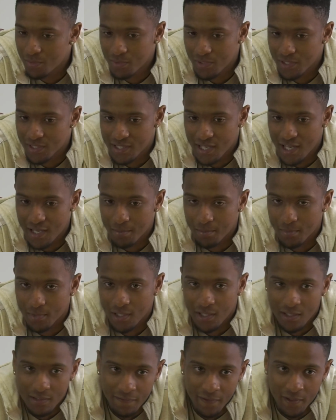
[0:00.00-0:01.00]
All the time.
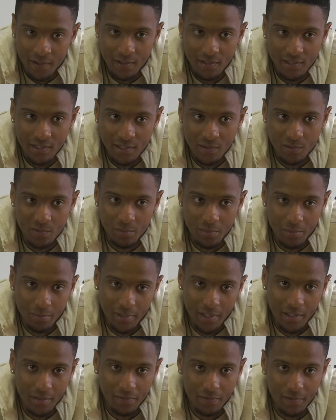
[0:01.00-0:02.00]
I think since we've been
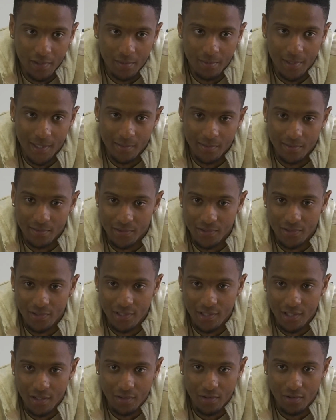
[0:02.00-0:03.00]
playing the free to back with
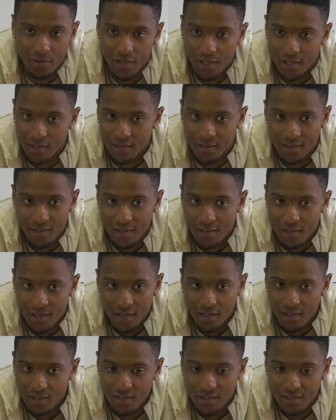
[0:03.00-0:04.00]
Julian and Johan,
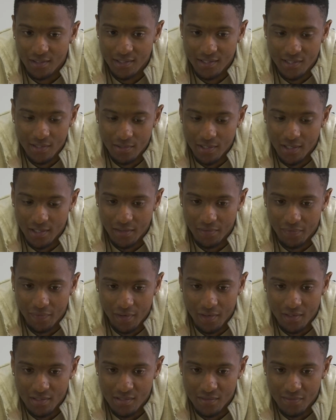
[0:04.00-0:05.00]
you can tell that
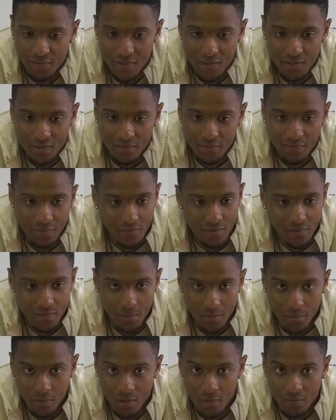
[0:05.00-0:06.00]
defenders are very confused
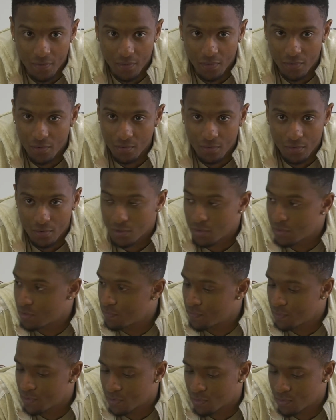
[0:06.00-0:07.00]
when we go
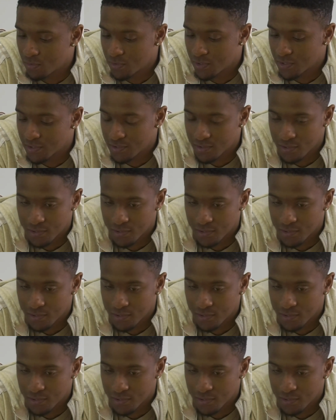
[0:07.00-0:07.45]
for corners.